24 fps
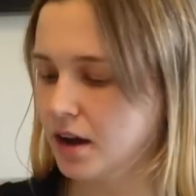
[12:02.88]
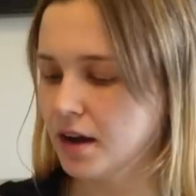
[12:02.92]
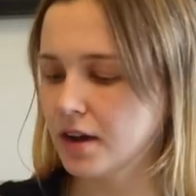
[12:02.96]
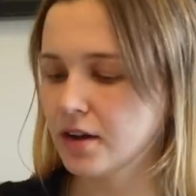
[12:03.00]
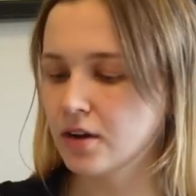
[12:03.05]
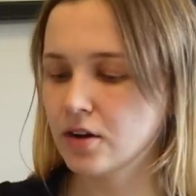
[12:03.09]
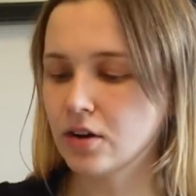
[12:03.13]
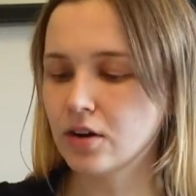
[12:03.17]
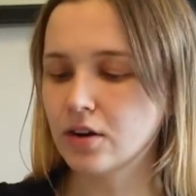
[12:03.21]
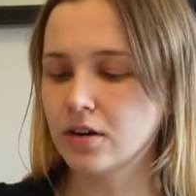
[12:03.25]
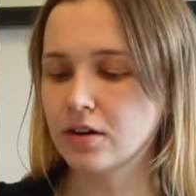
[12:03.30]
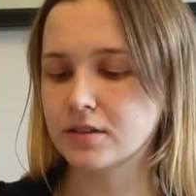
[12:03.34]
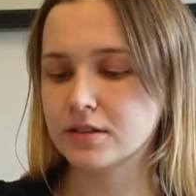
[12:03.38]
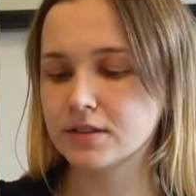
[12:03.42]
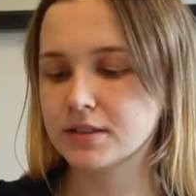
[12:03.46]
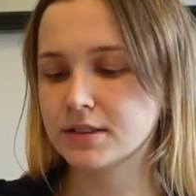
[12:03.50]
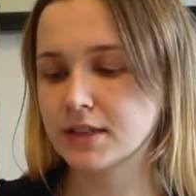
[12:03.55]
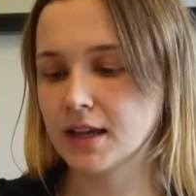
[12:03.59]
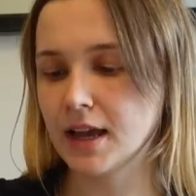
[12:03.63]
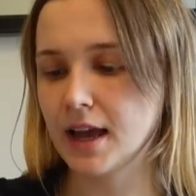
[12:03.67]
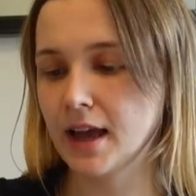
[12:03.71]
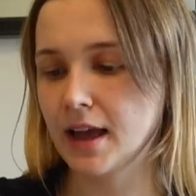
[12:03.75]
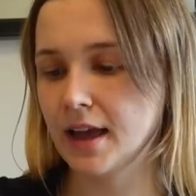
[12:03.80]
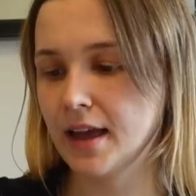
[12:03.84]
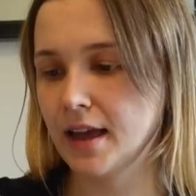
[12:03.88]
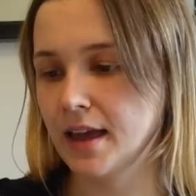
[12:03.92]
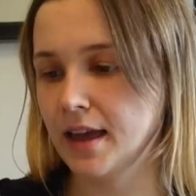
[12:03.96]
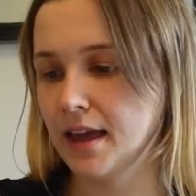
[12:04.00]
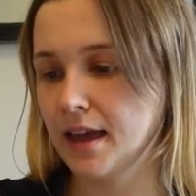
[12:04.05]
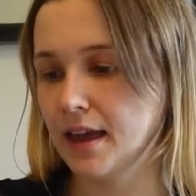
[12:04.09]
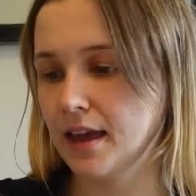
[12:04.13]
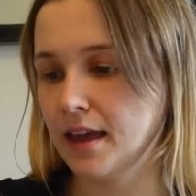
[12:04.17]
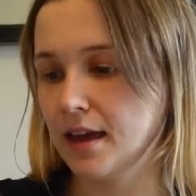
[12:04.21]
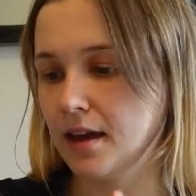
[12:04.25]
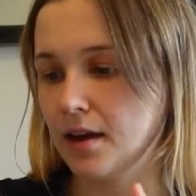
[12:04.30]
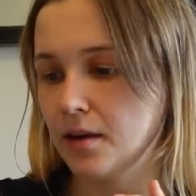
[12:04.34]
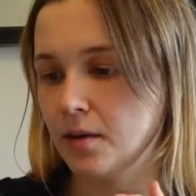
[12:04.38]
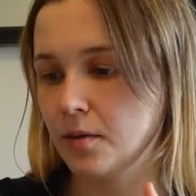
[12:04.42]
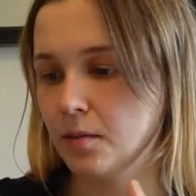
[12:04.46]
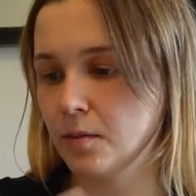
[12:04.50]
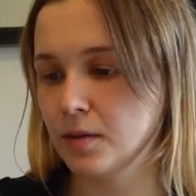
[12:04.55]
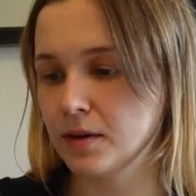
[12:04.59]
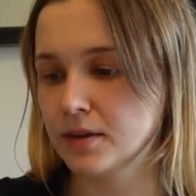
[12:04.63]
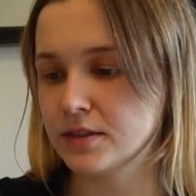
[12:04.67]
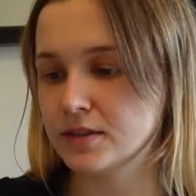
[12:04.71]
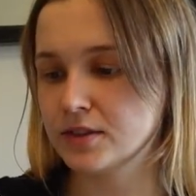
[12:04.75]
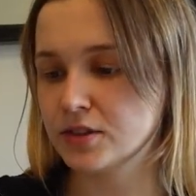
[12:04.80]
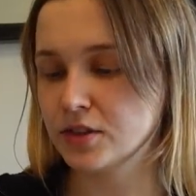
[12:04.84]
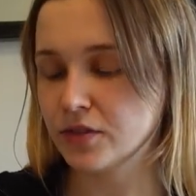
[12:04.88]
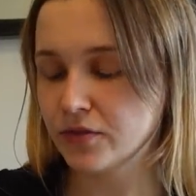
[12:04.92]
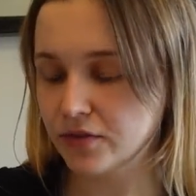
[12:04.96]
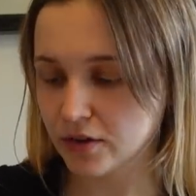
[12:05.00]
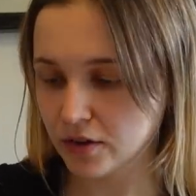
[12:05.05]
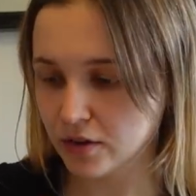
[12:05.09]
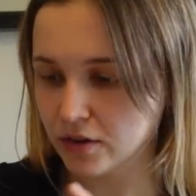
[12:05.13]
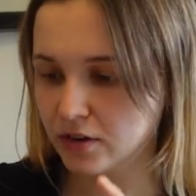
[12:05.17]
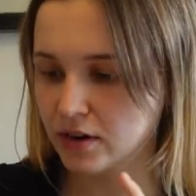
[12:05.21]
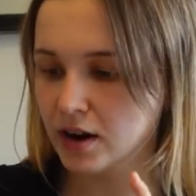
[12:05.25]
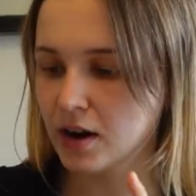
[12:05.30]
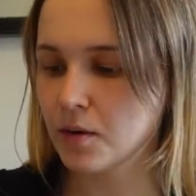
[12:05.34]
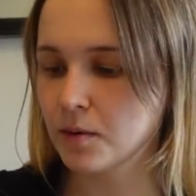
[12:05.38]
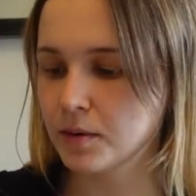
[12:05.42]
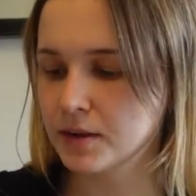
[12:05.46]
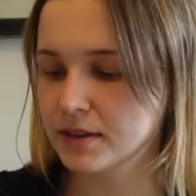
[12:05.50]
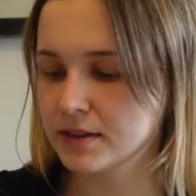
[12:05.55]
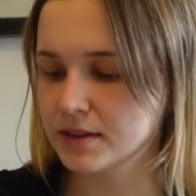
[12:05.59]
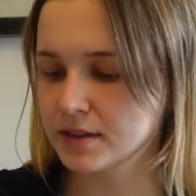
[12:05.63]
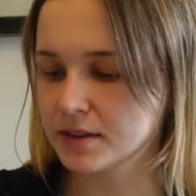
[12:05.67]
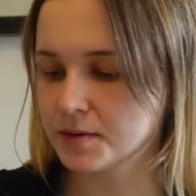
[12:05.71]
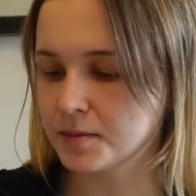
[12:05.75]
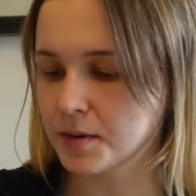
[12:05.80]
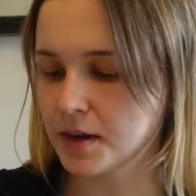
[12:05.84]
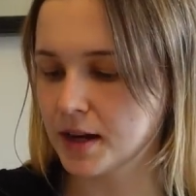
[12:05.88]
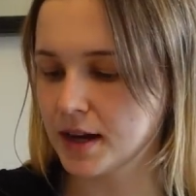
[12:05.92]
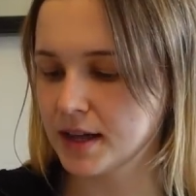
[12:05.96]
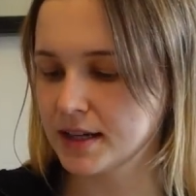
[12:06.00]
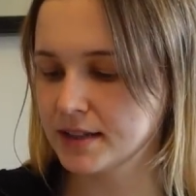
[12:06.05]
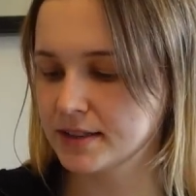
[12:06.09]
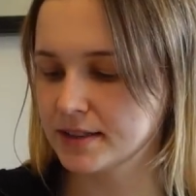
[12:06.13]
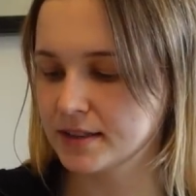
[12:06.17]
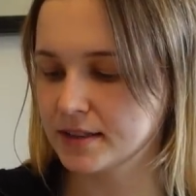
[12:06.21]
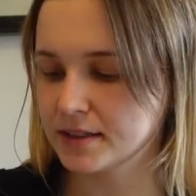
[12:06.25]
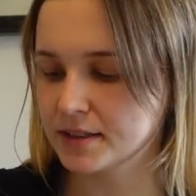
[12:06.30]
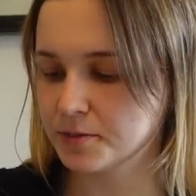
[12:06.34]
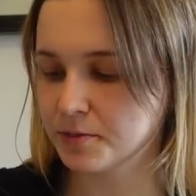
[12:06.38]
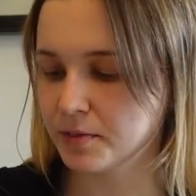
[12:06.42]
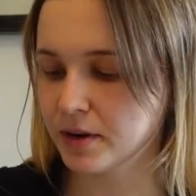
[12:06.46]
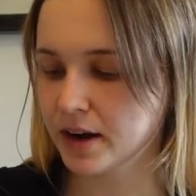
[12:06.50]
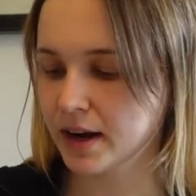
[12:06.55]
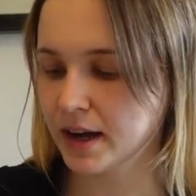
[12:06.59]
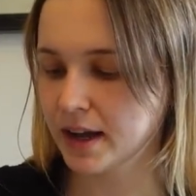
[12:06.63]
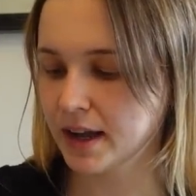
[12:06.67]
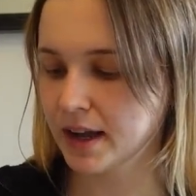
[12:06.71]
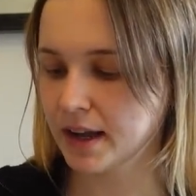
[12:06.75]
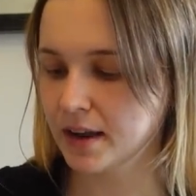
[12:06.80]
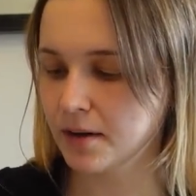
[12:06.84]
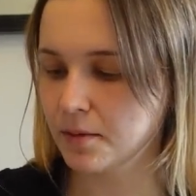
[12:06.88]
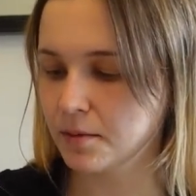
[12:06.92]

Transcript: I got a Woodsaflora winter spice spray,